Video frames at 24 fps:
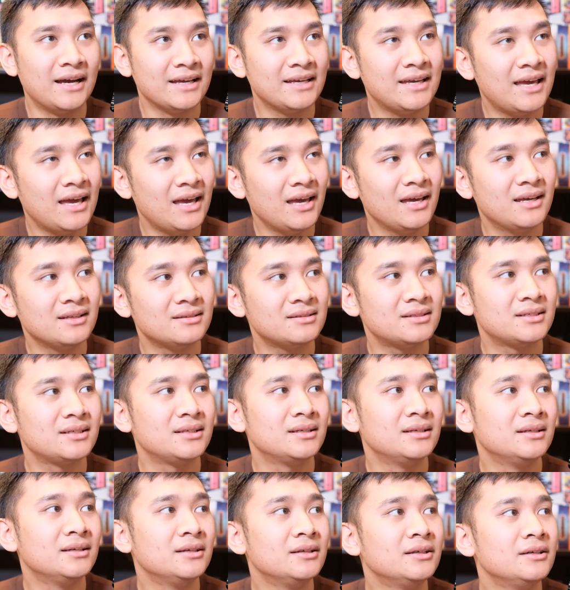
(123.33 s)
can't
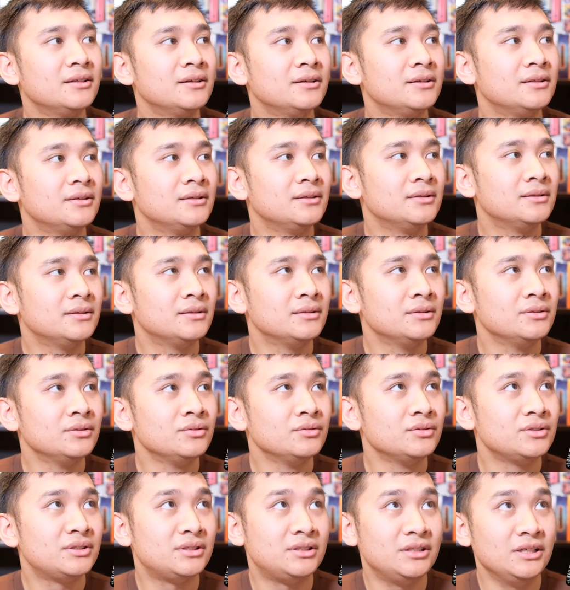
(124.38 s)

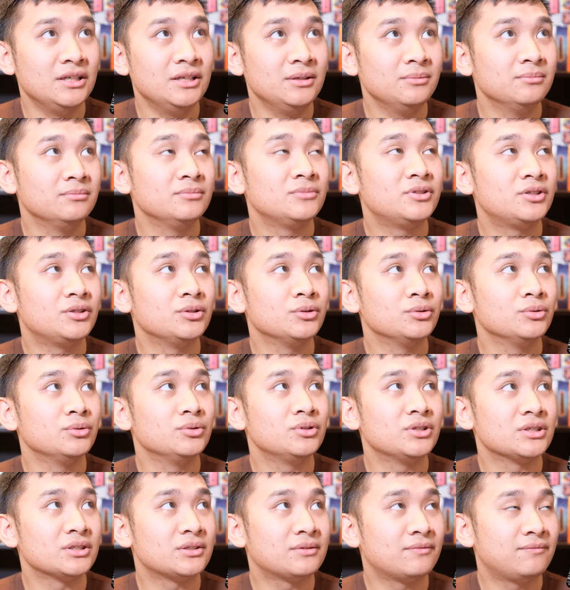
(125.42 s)
seem to
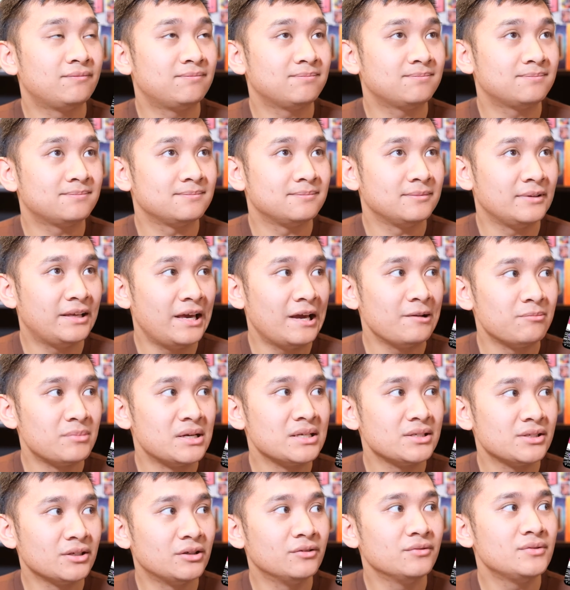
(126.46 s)
just get
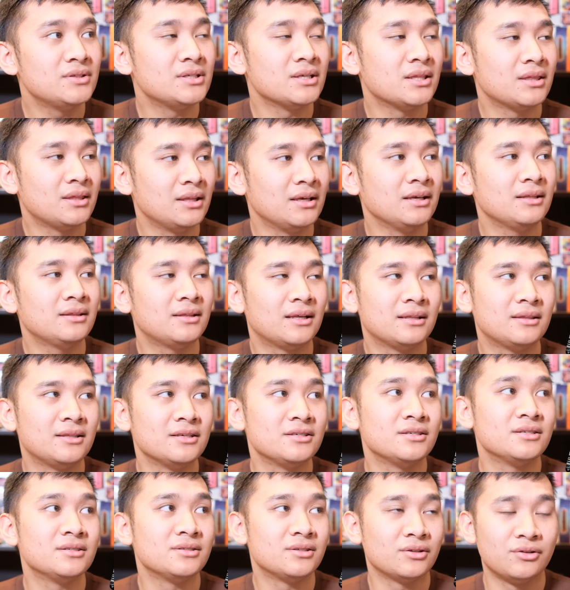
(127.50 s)
myself to think that
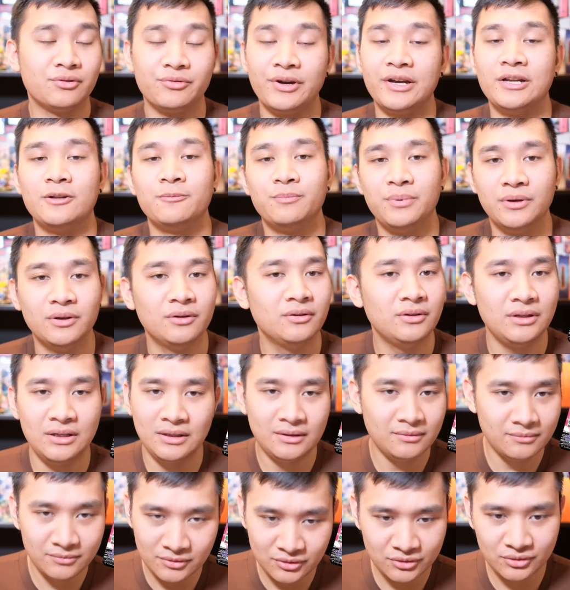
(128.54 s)
this is a great
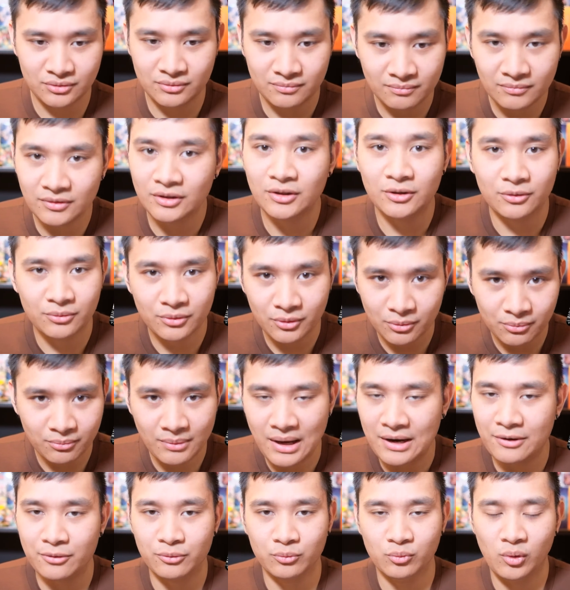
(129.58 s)
ability, just, you know, no
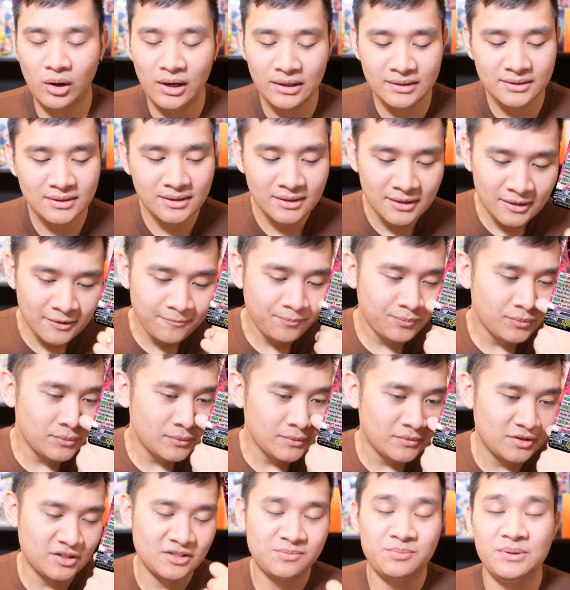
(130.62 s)
matter what,
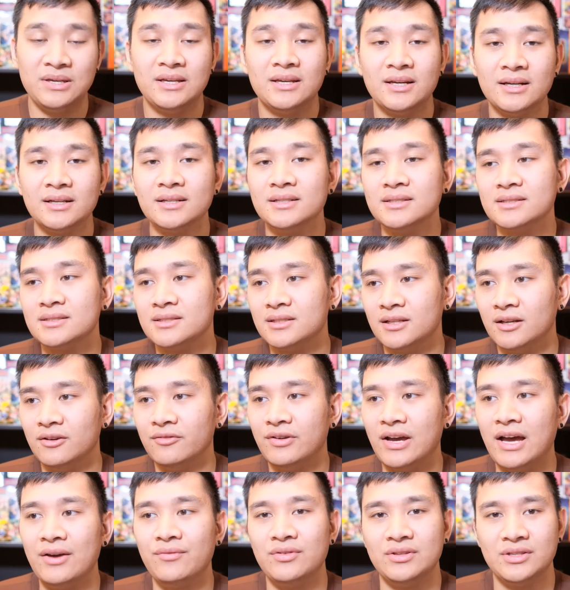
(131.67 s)
just because of
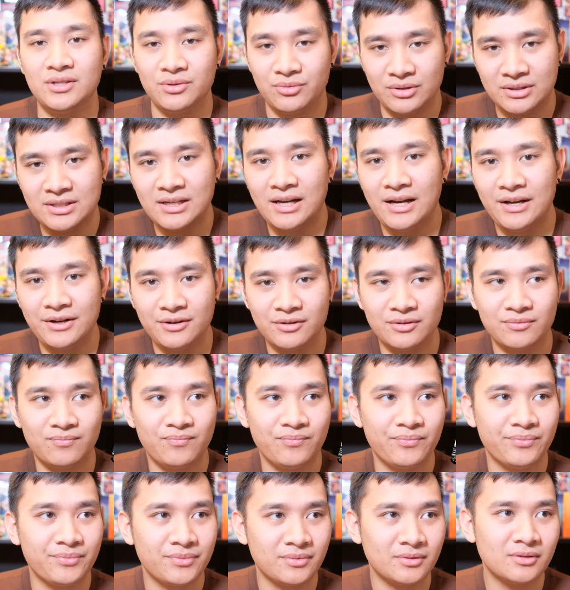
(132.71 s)
having to retire
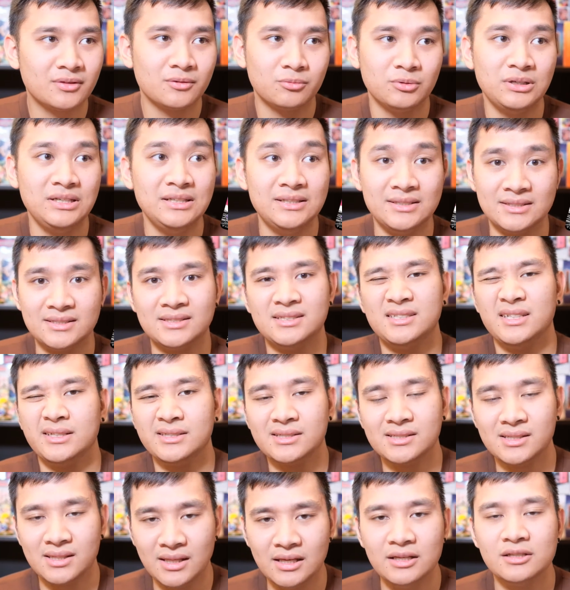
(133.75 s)
3 to
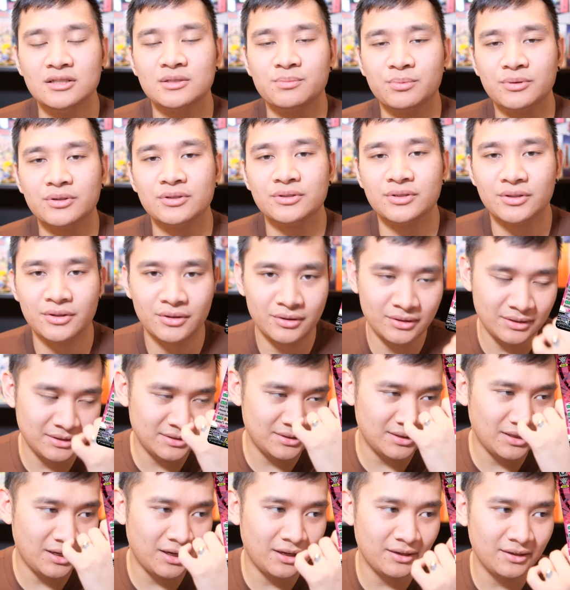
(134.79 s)
6 things per turn is
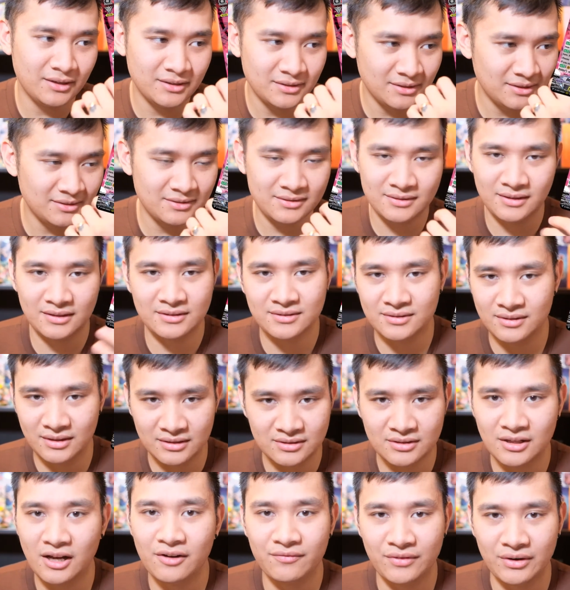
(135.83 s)
not, it's
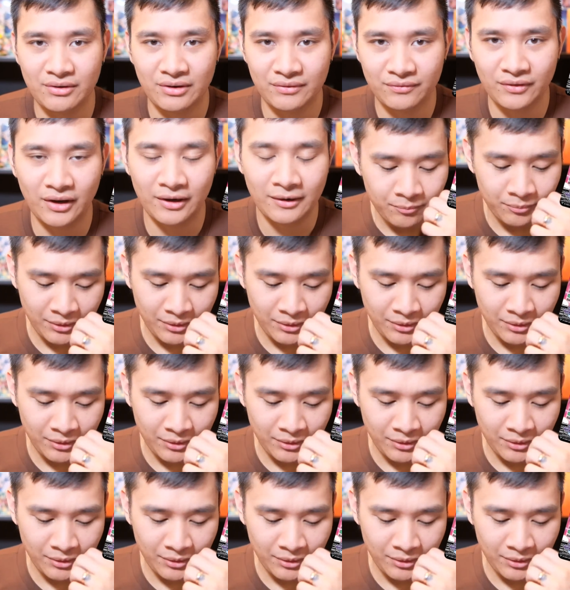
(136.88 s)
not very fun.